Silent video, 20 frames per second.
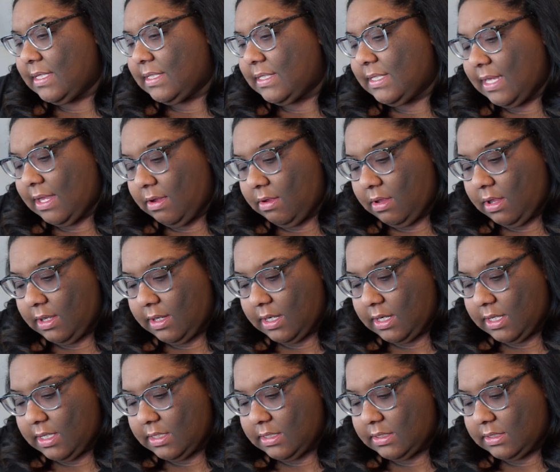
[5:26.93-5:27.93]
Let's see how long
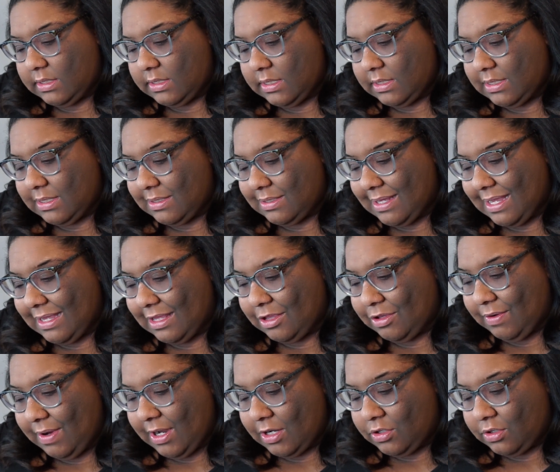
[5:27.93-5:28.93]
it is. This is like
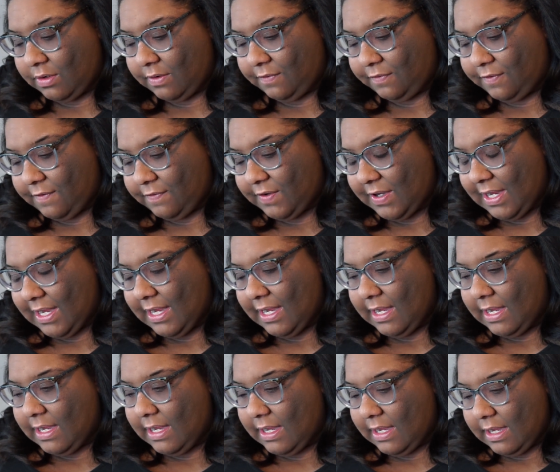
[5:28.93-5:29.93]

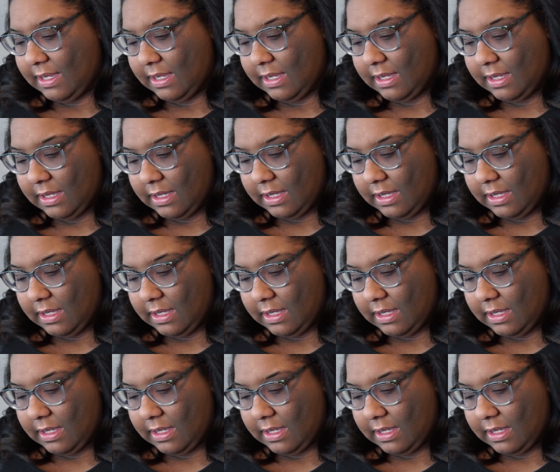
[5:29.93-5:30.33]
350,